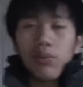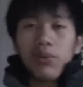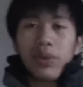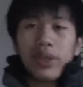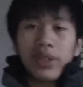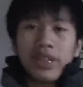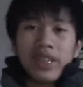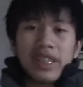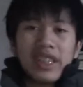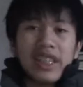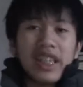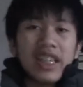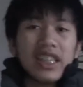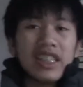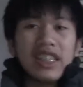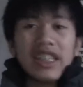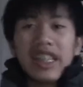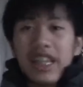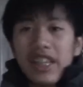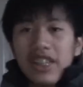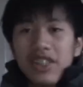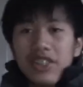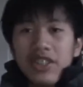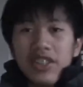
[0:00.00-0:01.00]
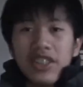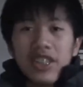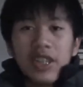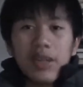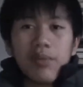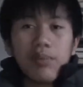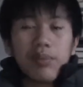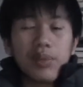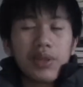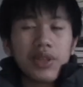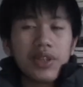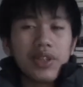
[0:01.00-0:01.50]
We didn't actually get it done in the
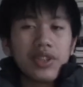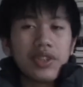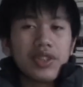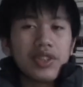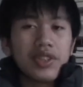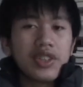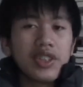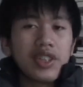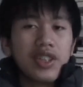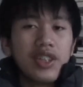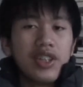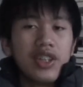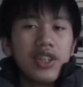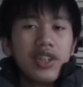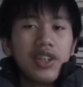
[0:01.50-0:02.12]
end because